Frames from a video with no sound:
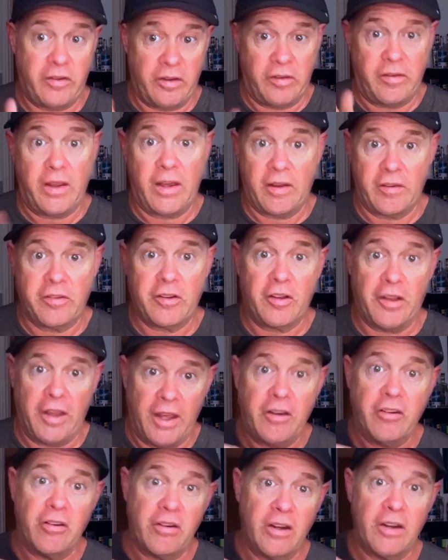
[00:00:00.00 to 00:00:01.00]
She goes, "Yeah, I saw
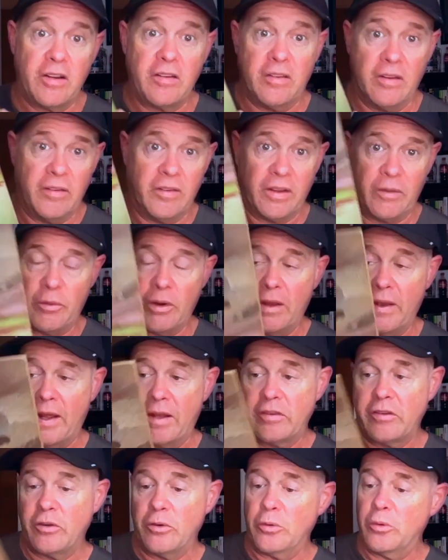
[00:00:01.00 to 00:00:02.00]
Hendrix." And I'm like, "Wow,
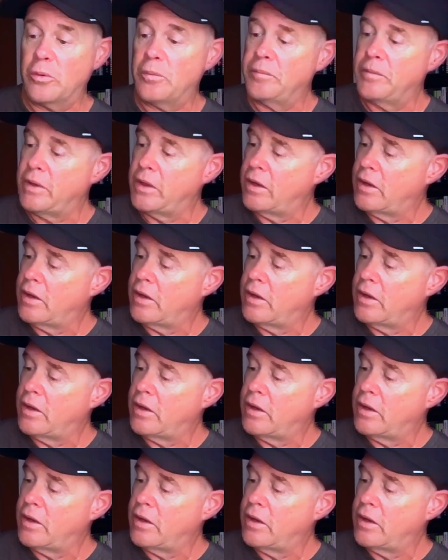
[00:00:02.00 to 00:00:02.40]
that's cool."